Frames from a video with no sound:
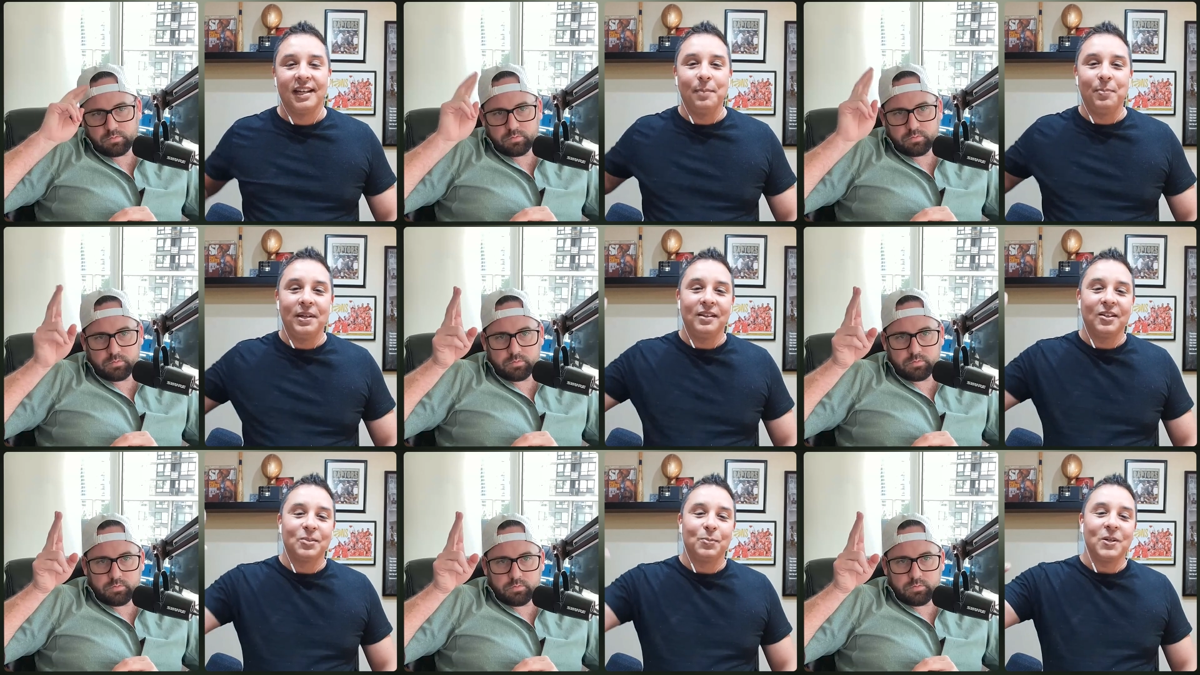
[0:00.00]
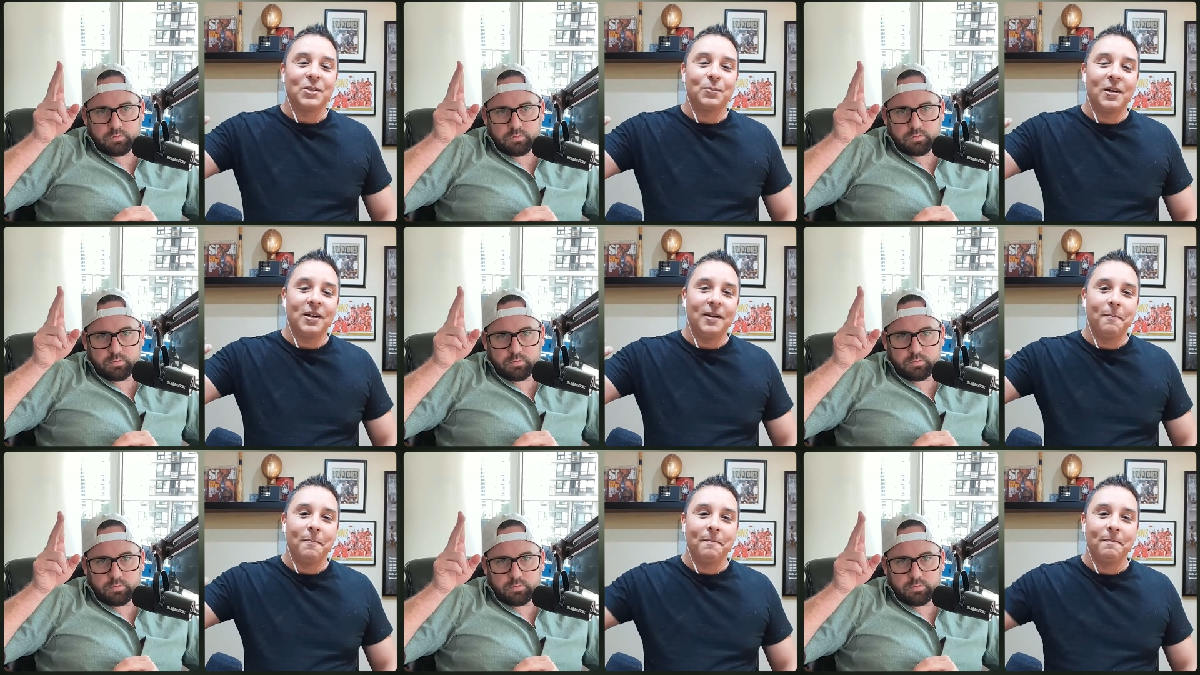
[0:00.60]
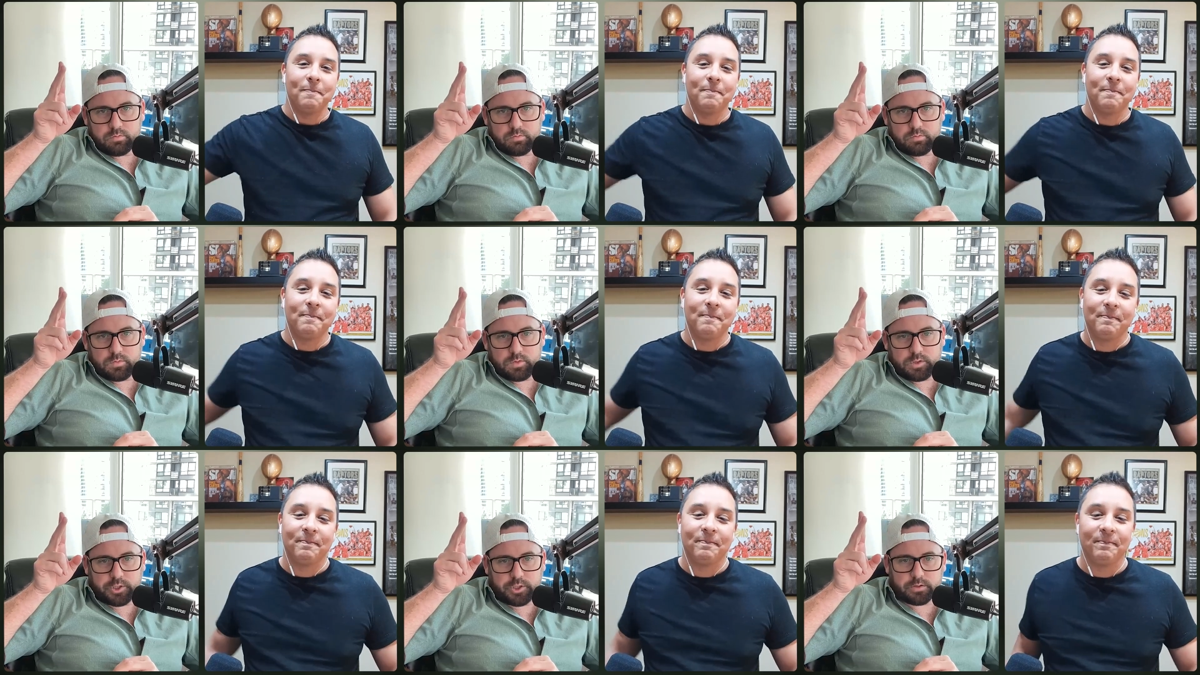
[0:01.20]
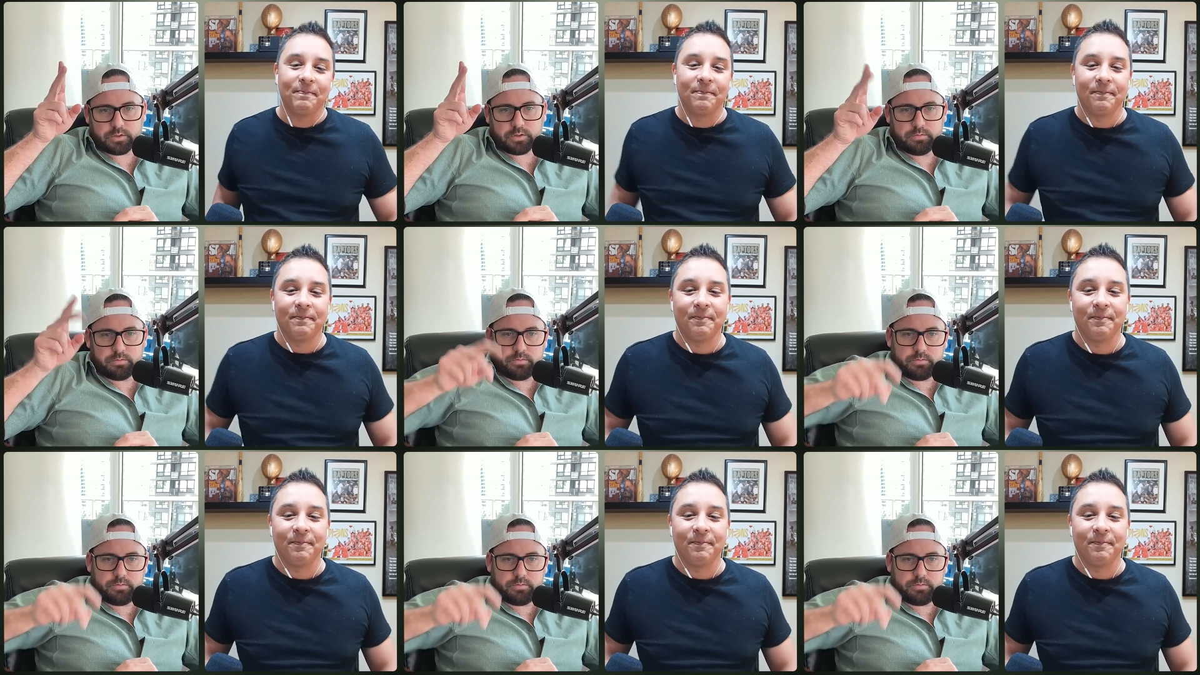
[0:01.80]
Speaker 1: Keep eating those bucks, buddy.
Speaker 2: Cheers.